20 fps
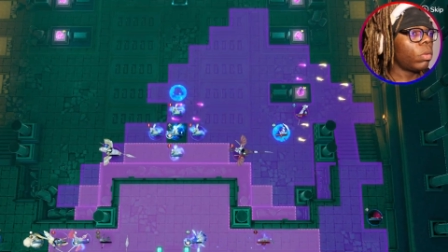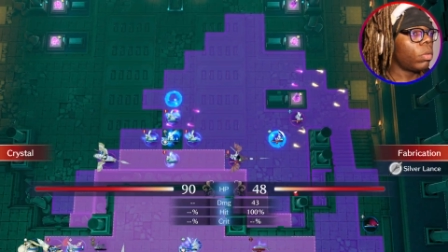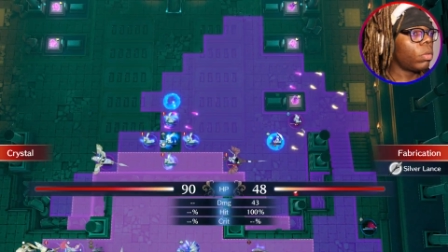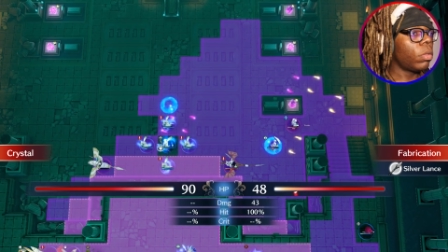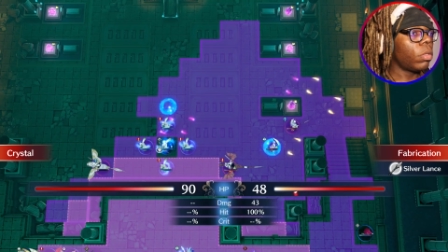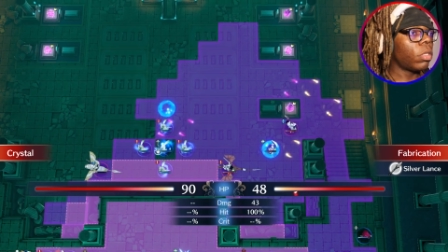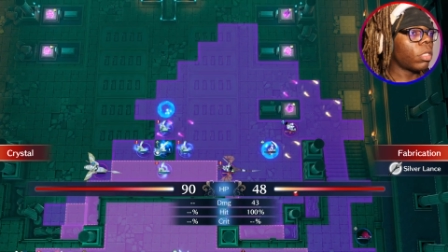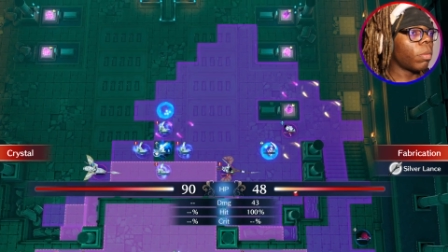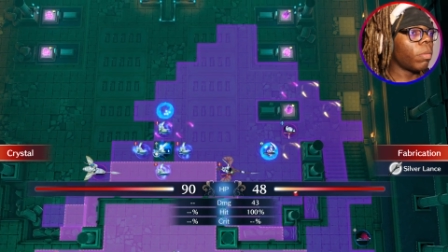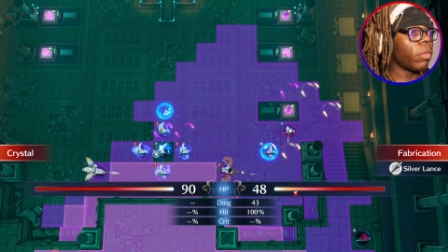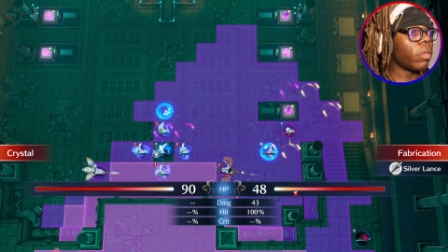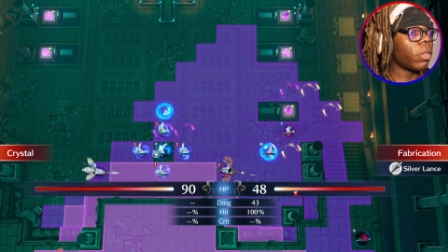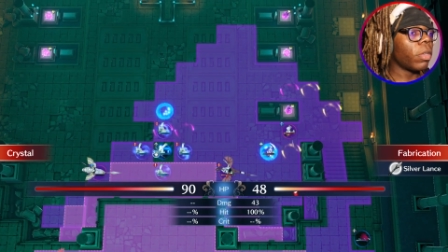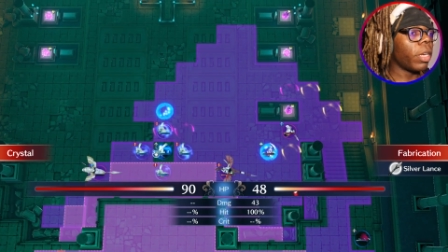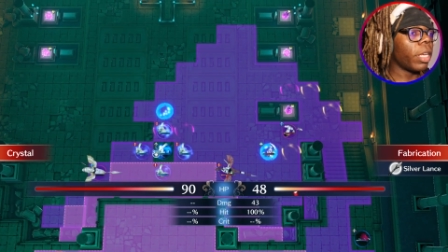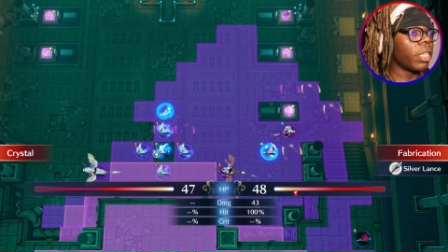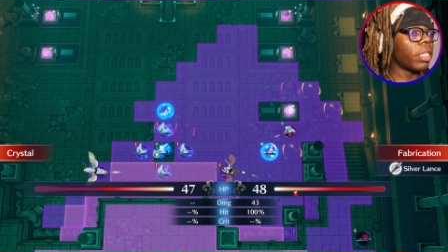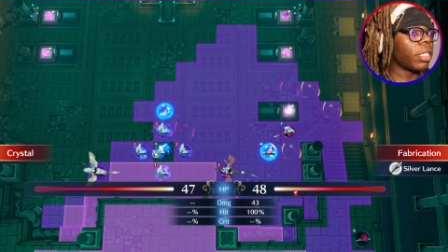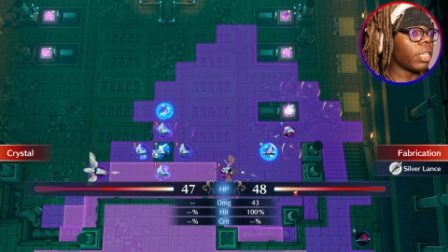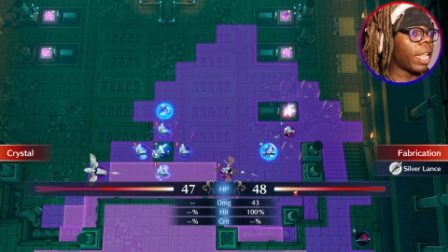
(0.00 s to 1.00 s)
Someone's gonna
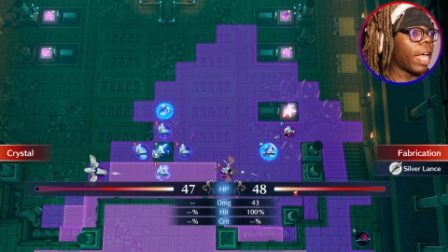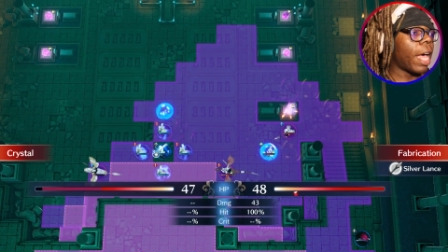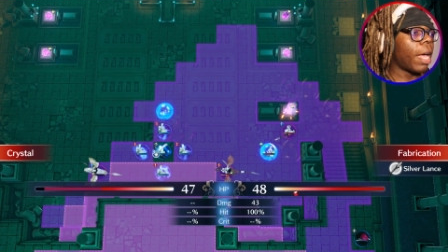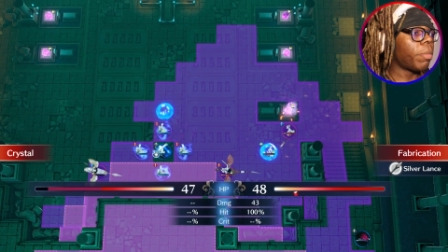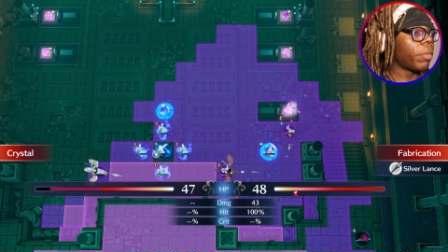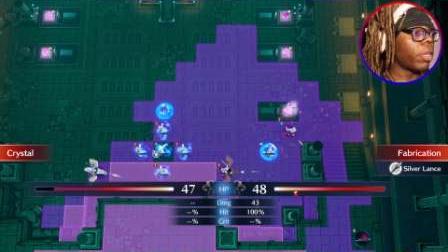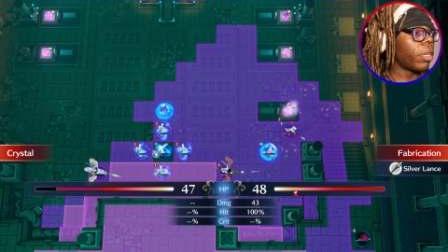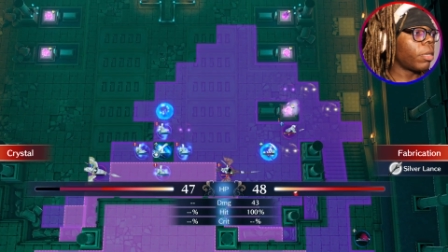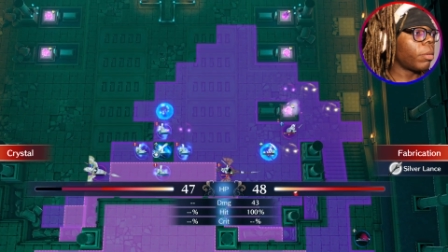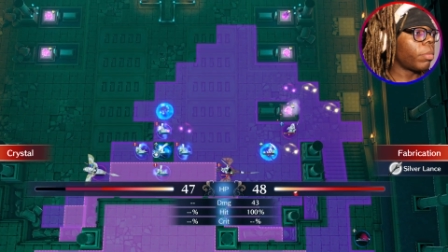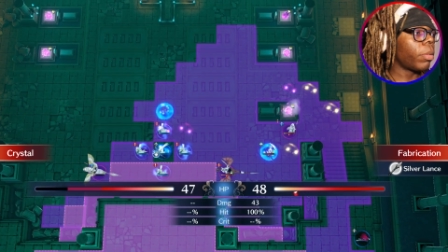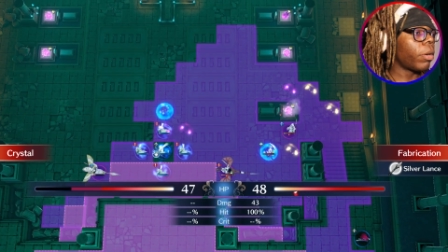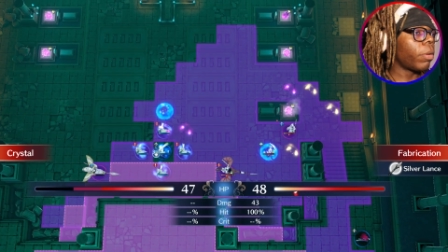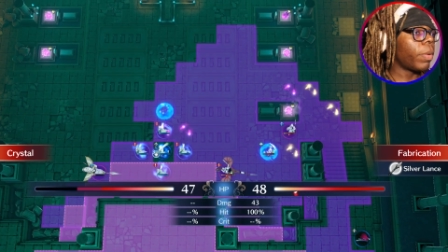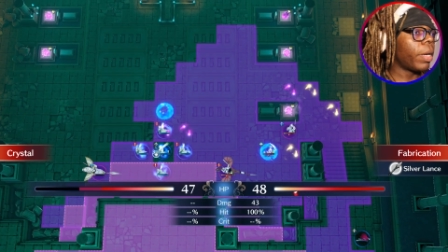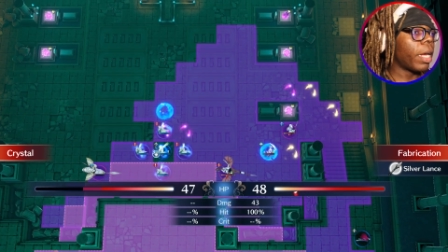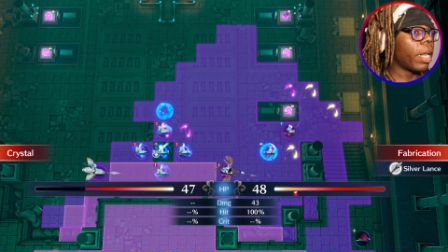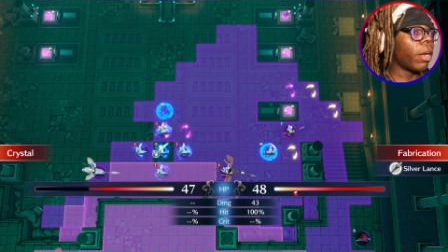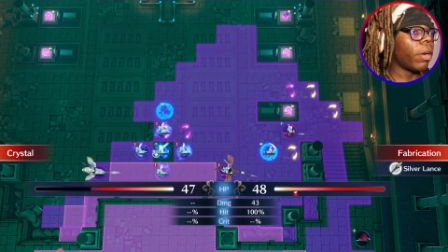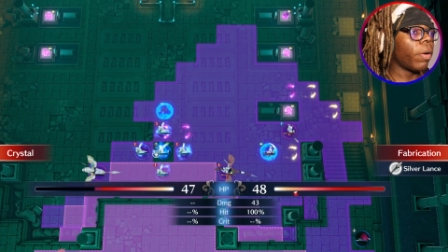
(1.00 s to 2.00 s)
get slapped bro. We
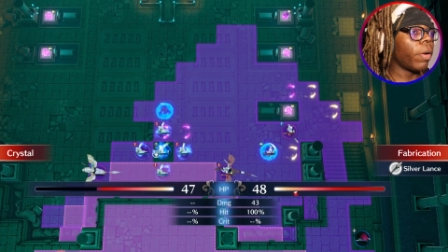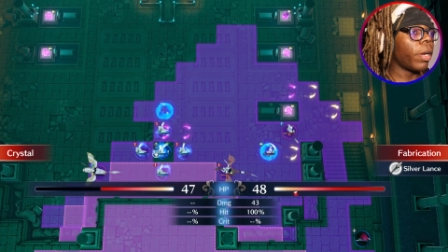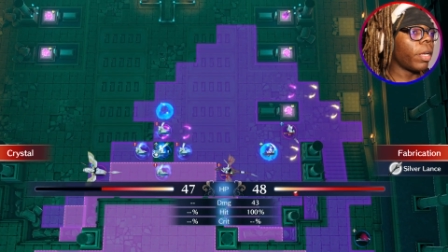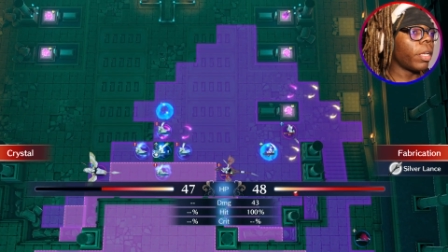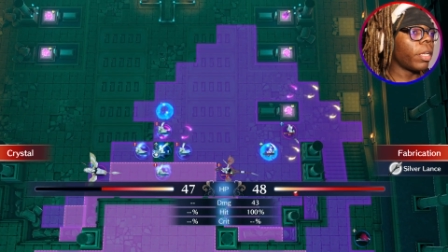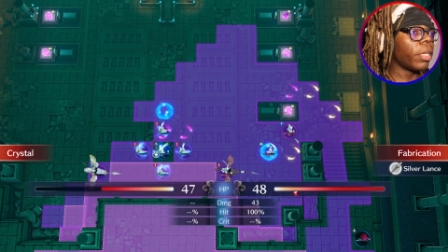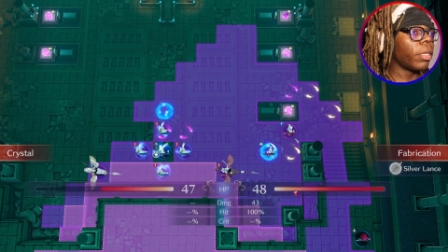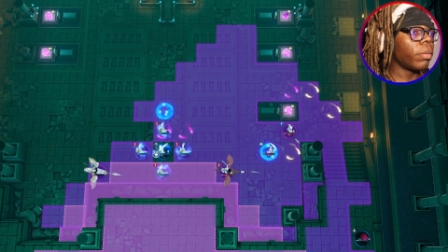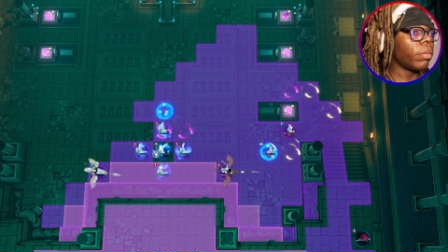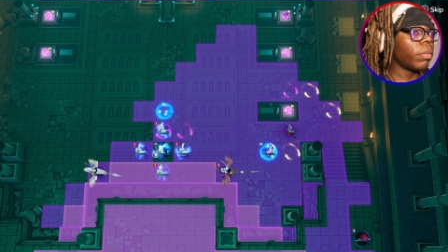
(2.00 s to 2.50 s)
gotta hurry up.